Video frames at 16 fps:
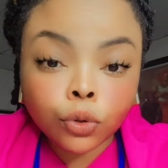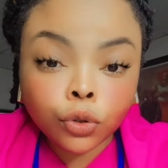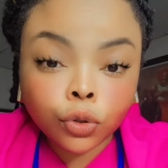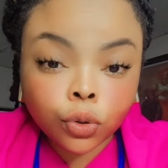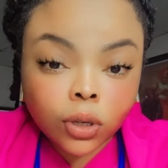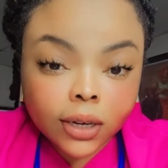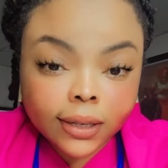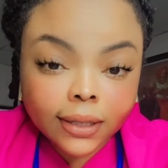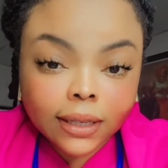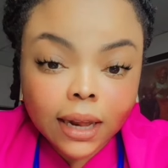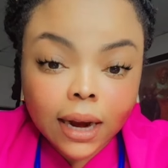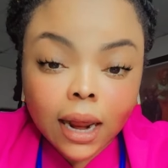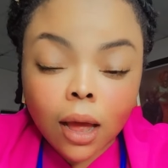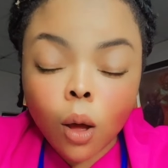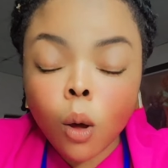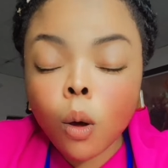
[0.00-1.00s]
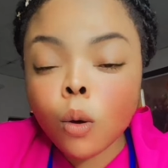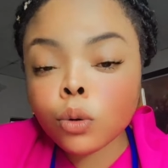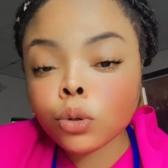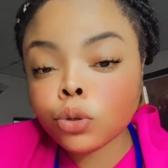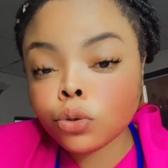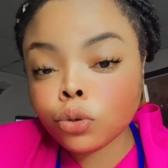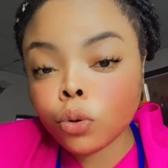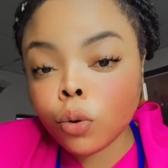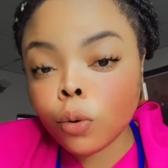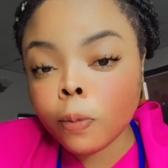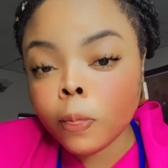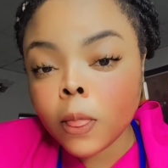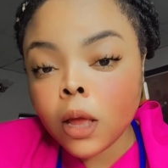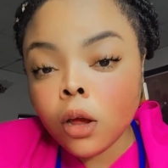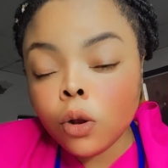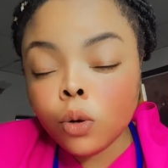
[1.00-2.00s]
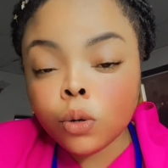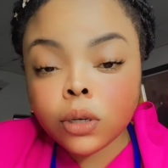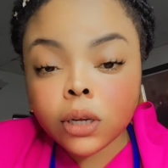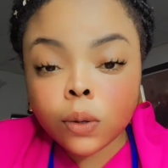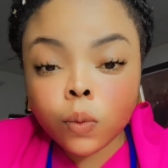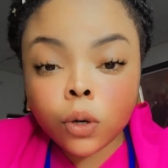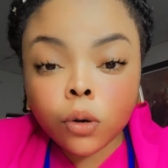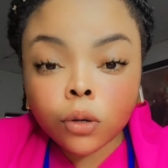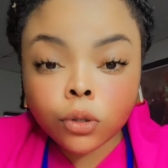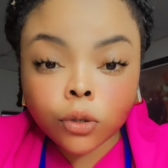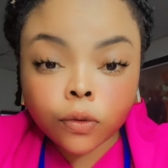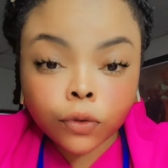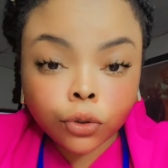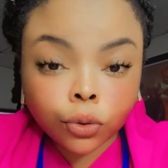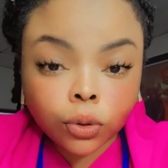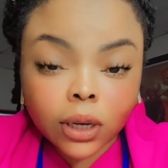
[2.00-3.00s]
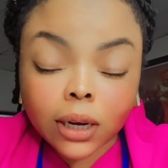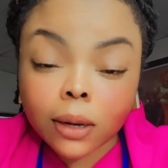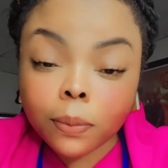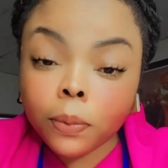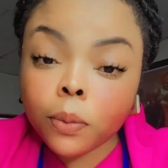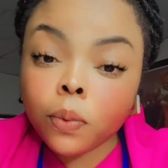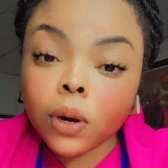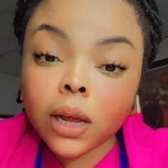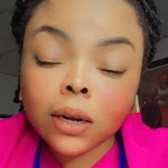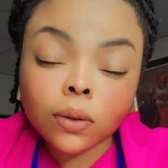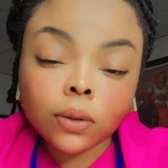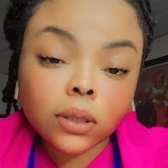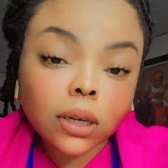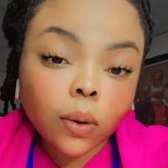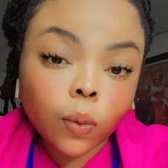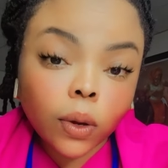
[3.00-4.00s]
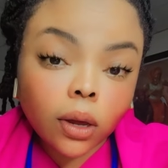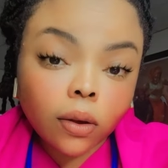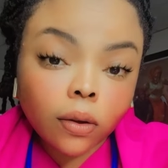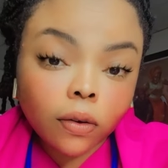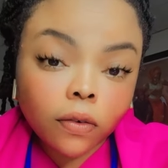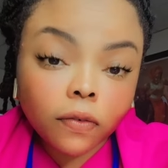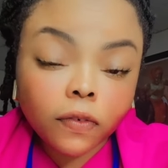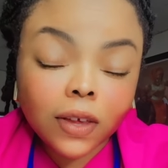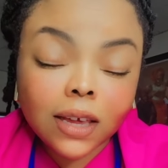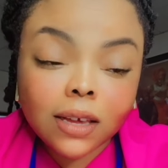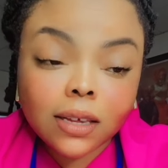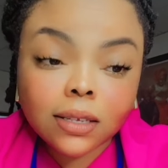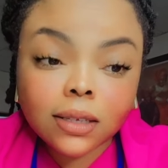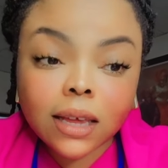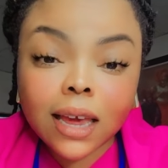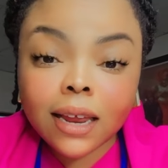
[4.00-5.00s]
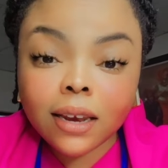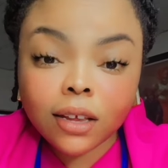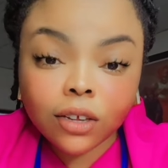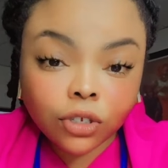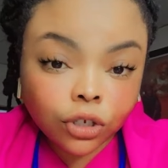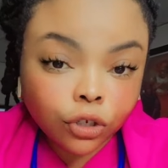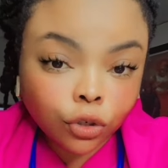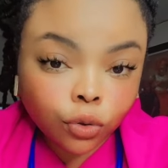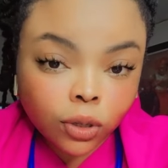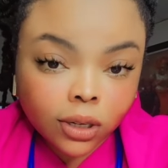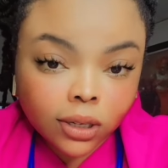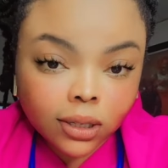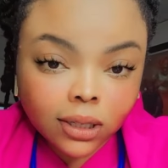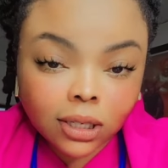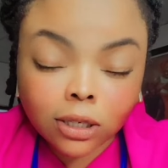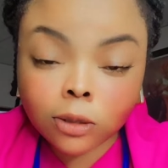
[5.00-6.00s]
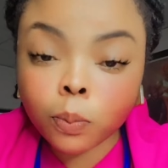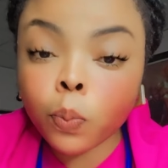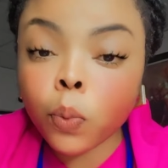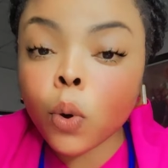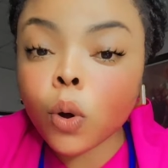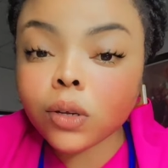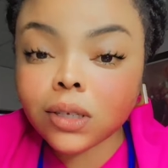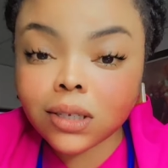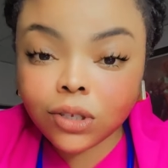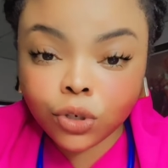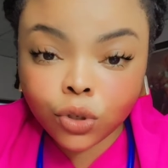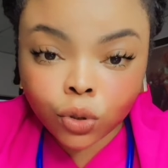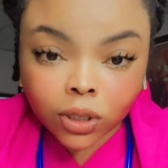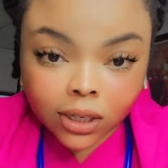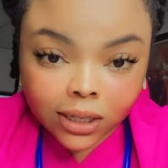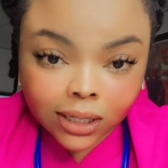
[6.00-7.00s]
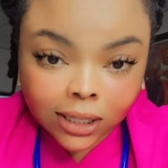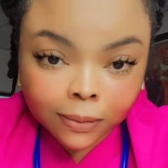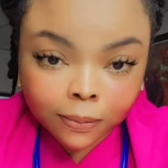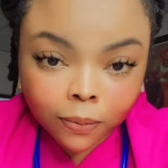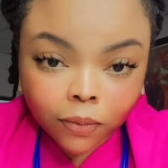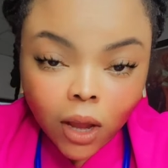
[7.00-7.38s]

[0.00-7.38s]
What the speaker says: drinks that are also loaded with lots of sugar that people are not aware of is energy drinks, sports drinks.